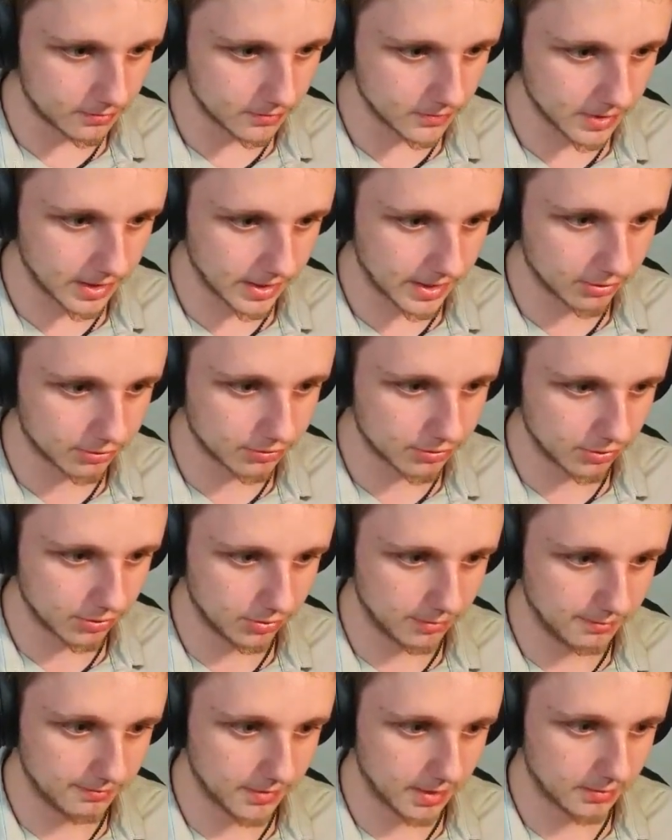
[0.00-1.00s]
in this
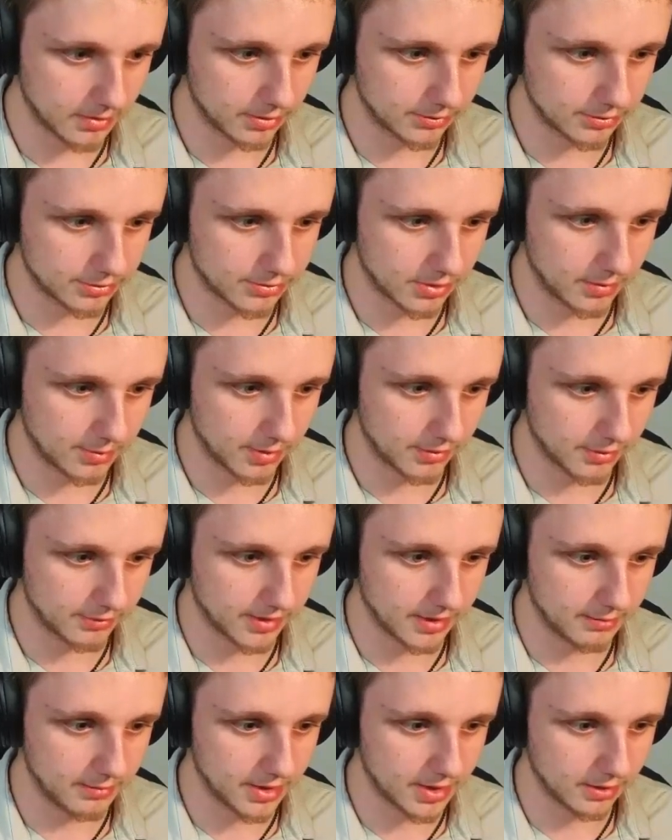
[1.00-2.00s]
room, I'm going to drop a
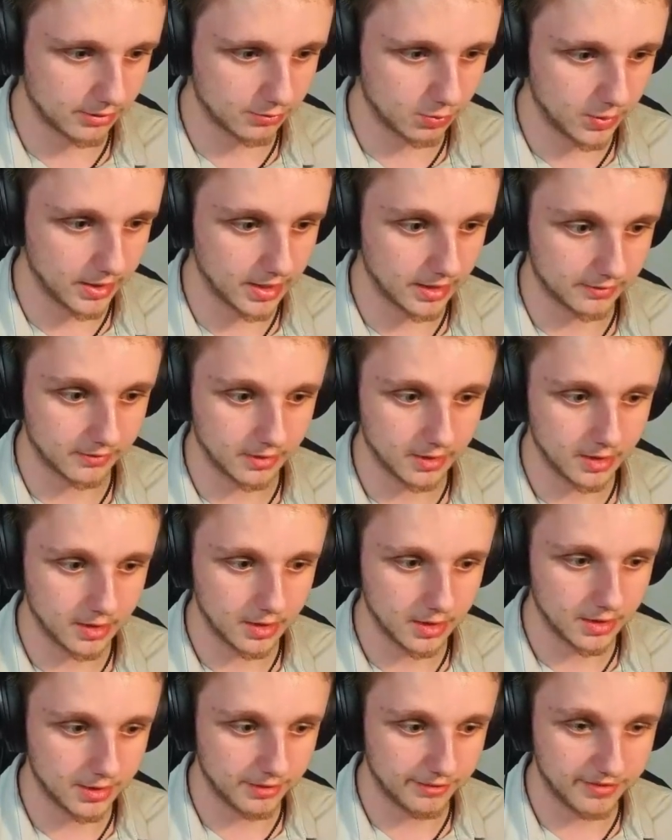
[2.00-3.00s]
thing because we got
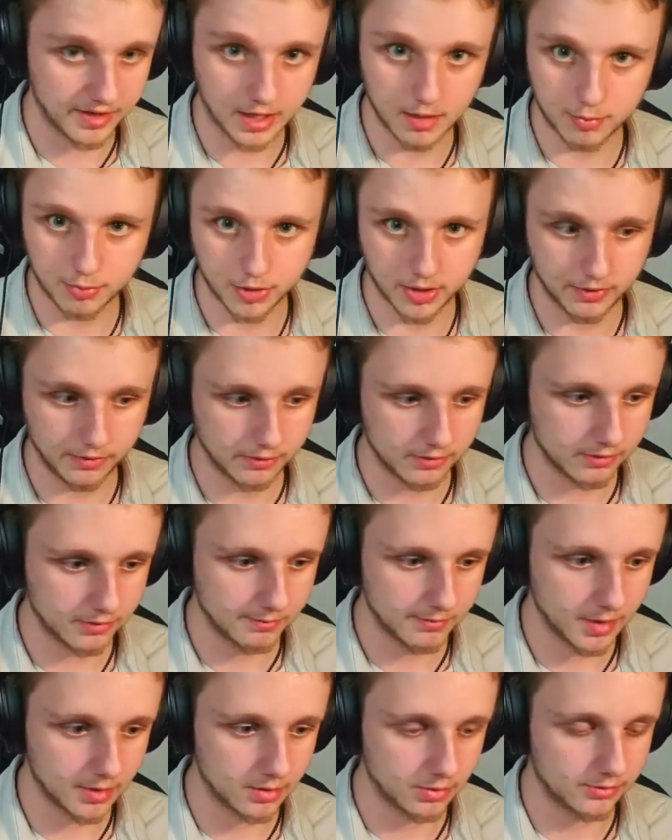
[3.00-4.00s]
the fingerprints.
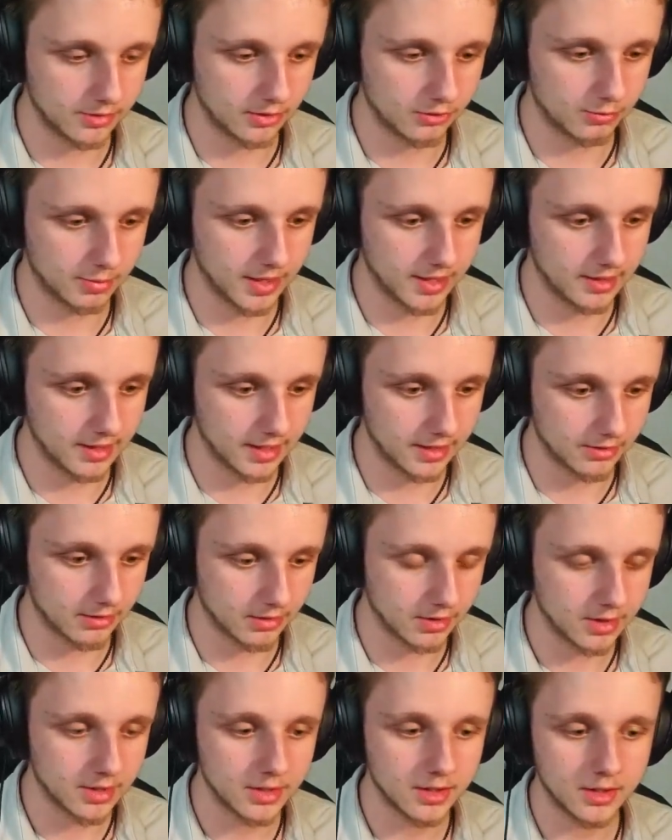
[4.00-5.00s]
I'm going to explain later.
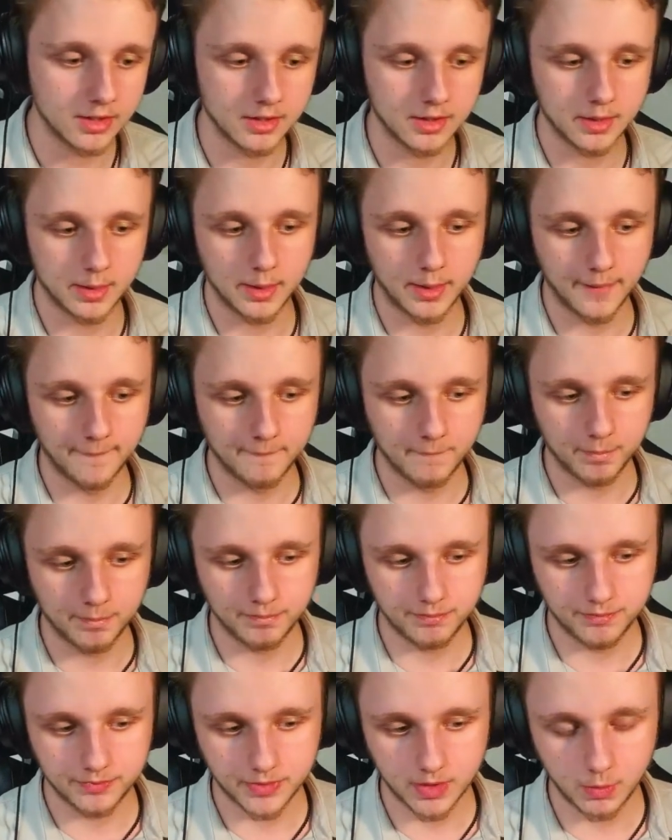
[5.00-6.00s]

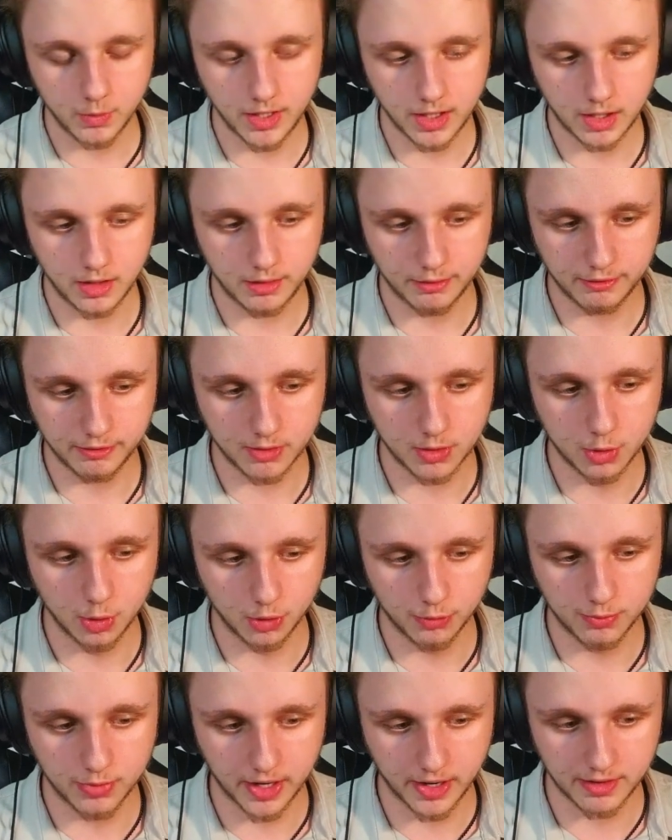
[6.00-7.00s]
We have
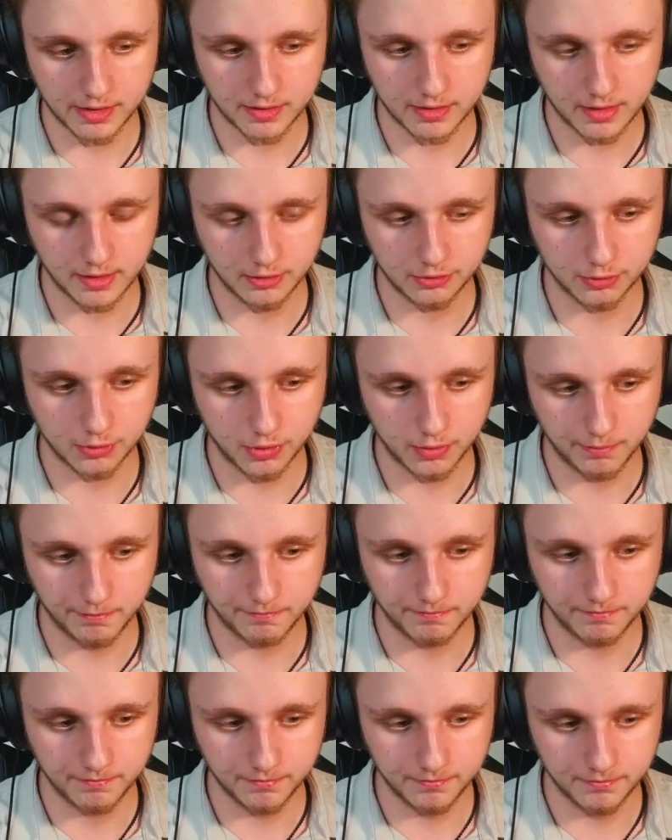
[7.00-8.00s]
cold breath in this room.
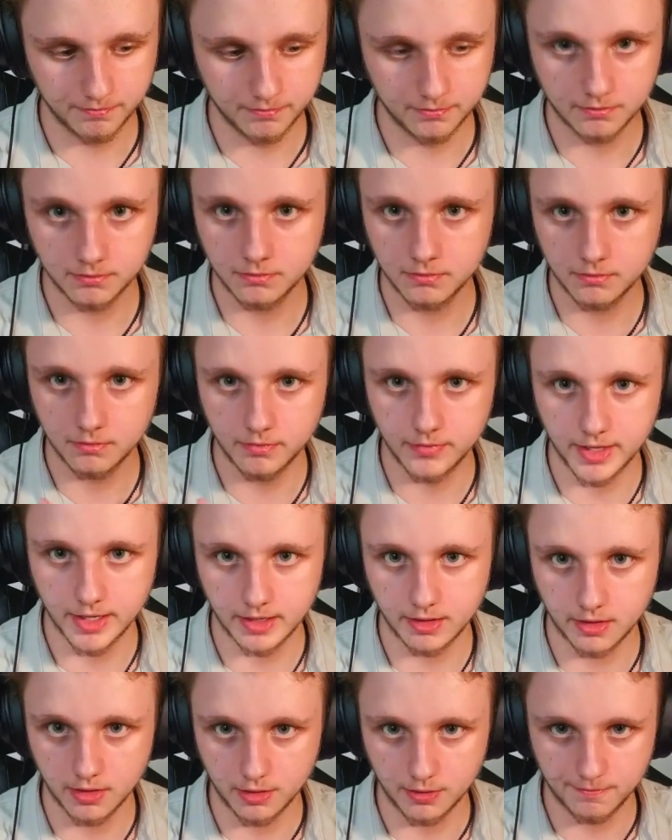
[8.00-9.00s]
There you
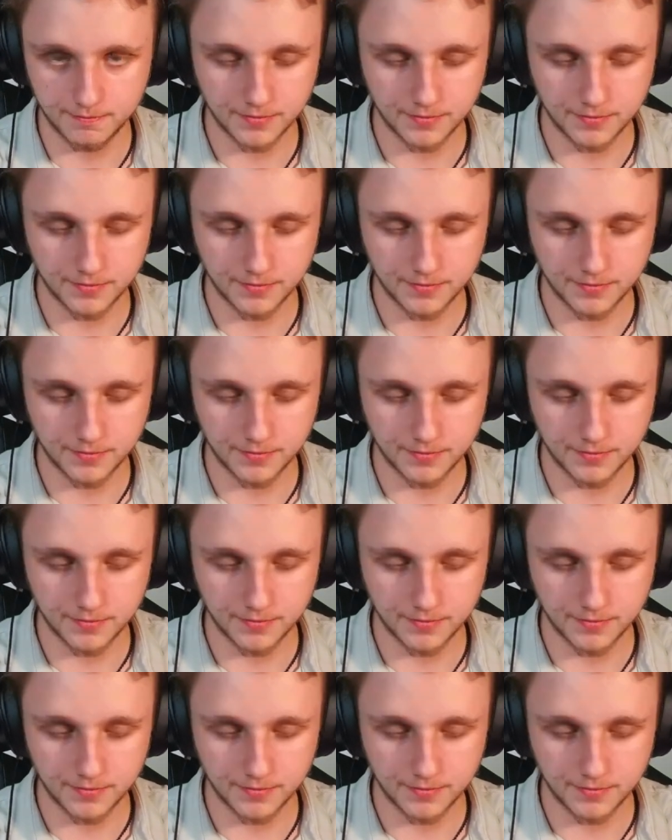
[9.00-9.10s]
go.